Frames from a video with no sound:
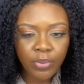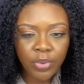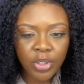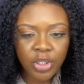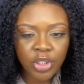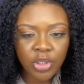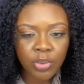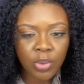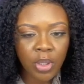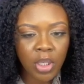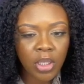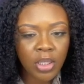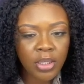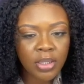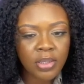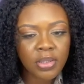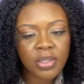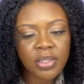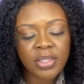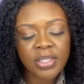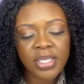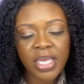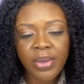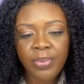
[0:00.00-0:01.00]
widget wall is
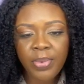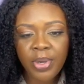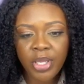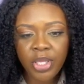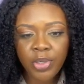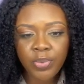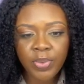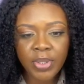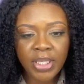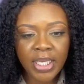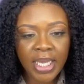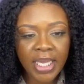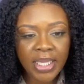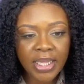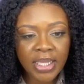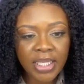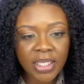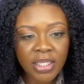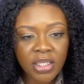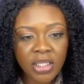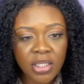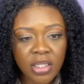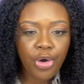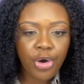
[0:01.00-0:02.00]
the same way you would get
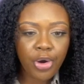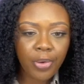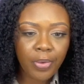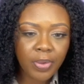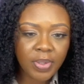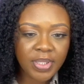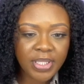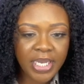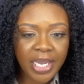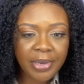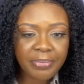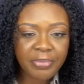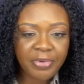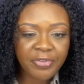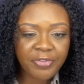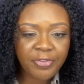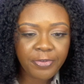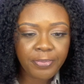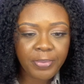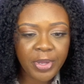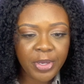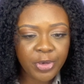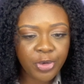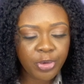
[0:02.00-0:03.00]
this Horo timer
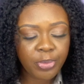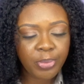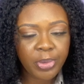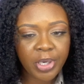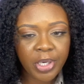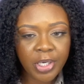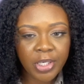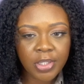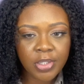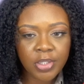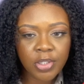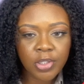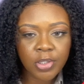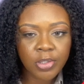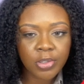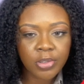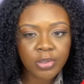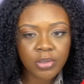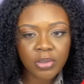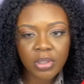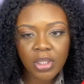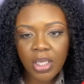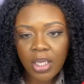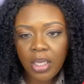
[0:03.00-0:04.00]
for menu bar.
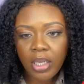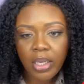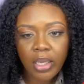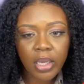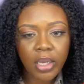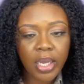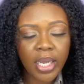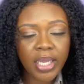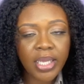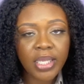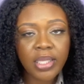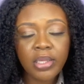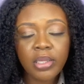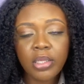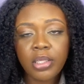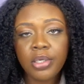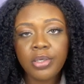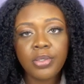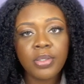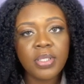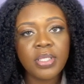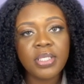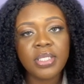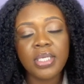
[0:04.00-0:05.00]
So I can
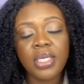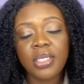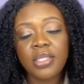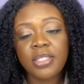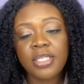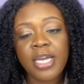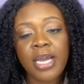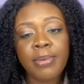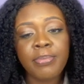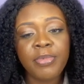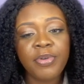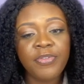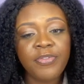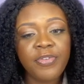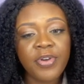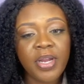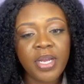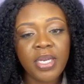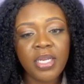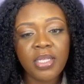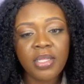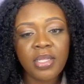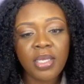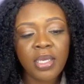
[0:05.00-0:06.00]
literally set a timer for
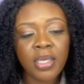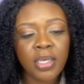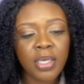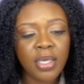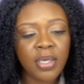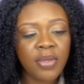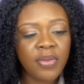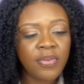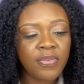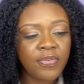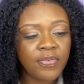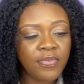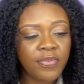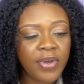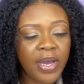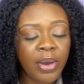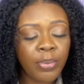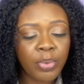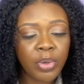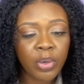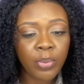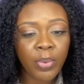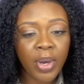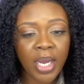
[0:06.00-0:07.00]
anything. If I
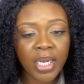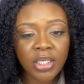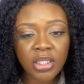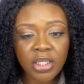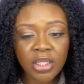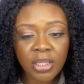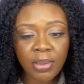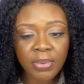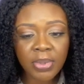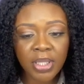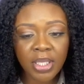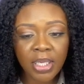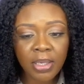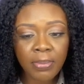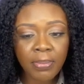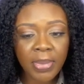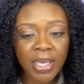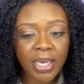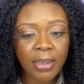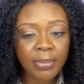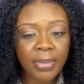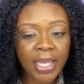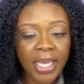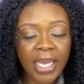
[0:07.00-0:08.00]
want to watch something,
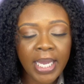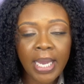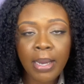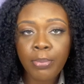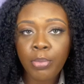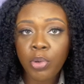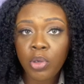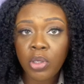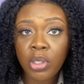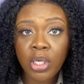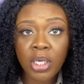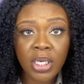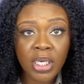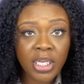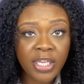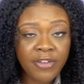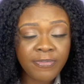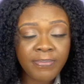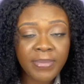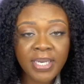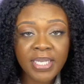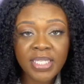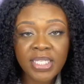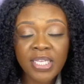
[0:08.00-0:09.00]
but I'm like, I'm only going to
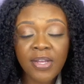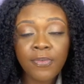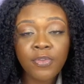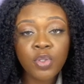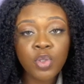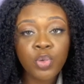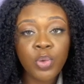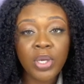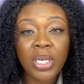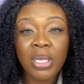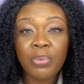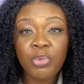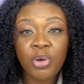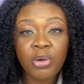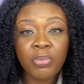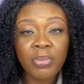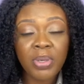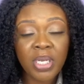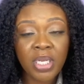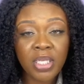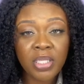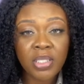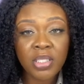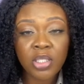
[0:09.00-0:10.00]
give myself 20 more
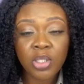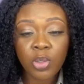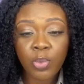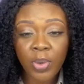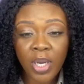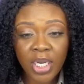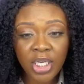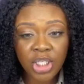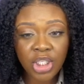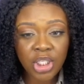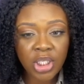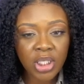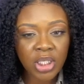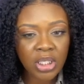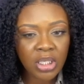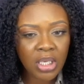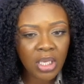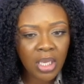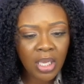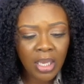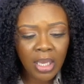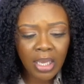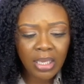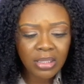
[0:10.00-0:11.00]
minutes to watch it,
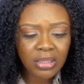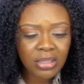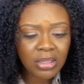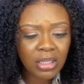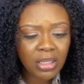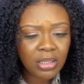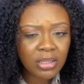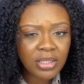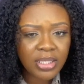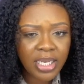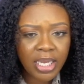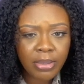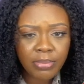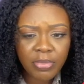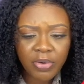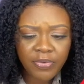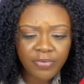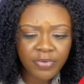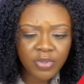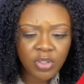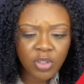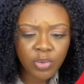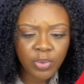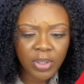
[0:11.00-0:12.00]
set a timer
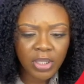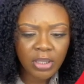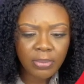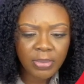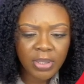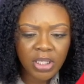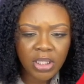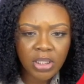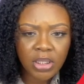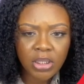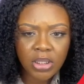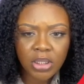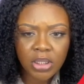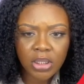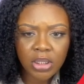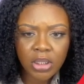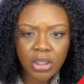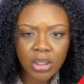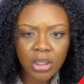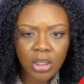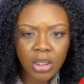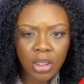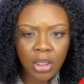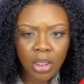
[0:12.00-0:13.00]
for 20 minutes,
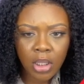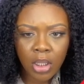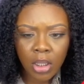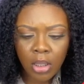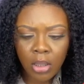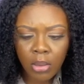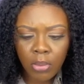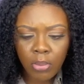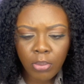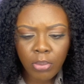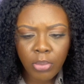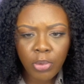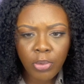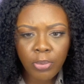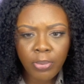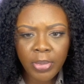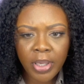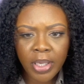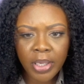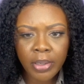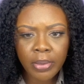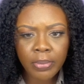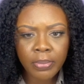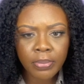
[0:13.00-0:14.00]
boom,
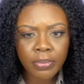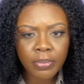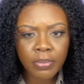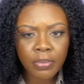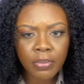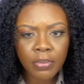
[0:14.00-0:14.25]
bam,